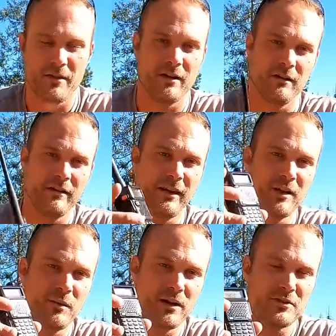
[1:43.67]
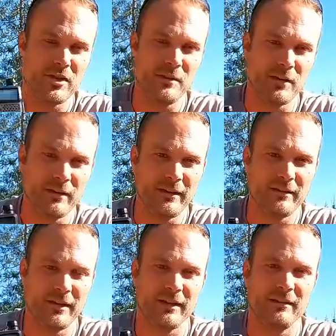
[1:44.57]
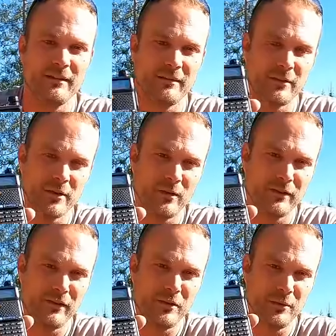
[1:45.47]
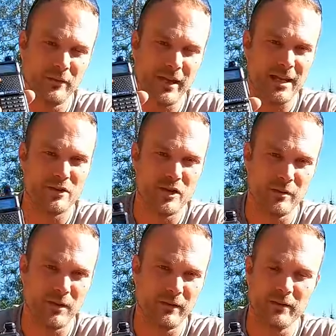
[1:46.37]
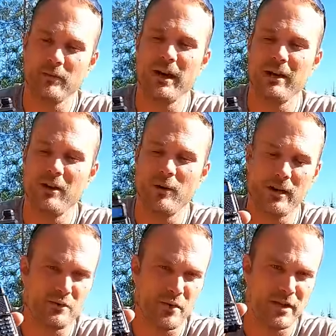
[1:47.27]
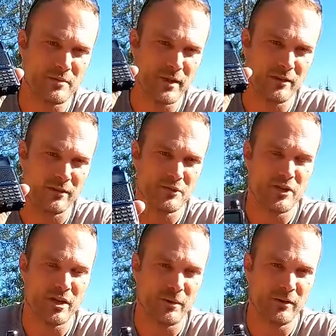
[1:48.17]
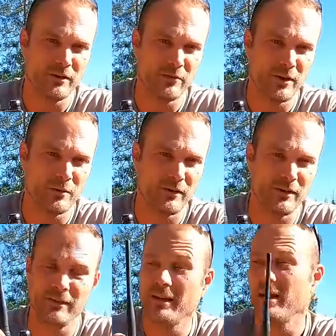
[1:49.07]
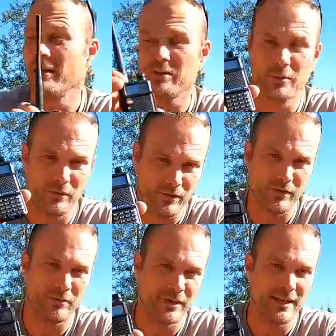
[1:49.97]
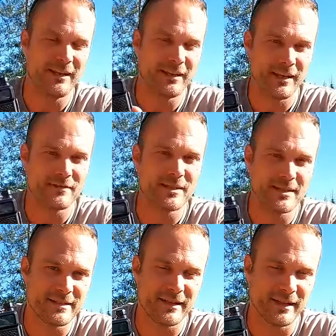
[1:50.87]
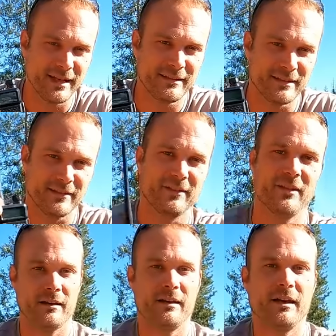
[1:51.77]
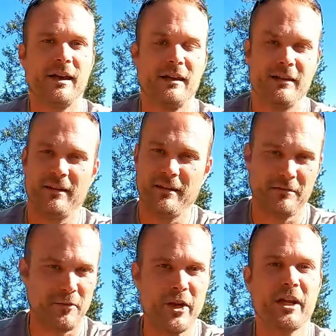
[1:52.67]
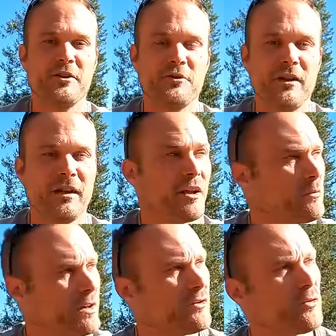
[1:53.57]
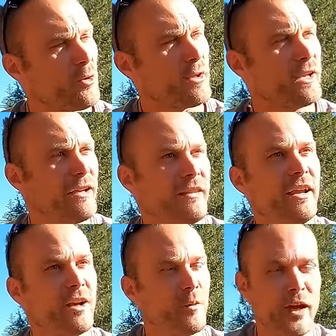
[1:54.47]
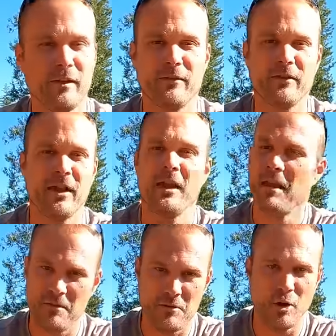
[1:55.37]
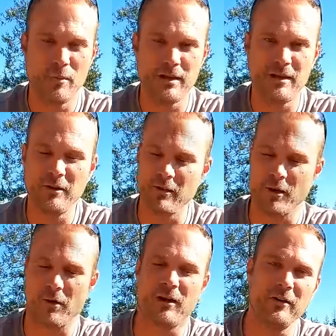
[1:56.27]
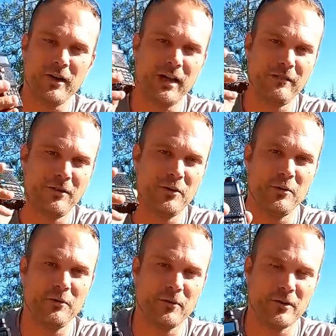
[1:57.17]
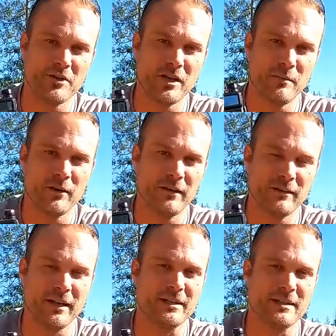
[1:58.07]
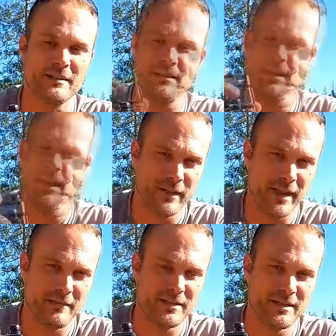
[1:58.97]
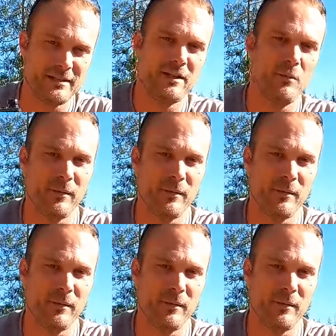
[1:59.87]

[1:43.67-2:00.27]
The only thing about G M R S is, if you're going to use a G M R S radio and transmit on G M R S frequencies, you still need an F C C license. Again, free country, and we're controlling the airwaves. No big deal though. All you have to do for a G M R S license, you go on the F C C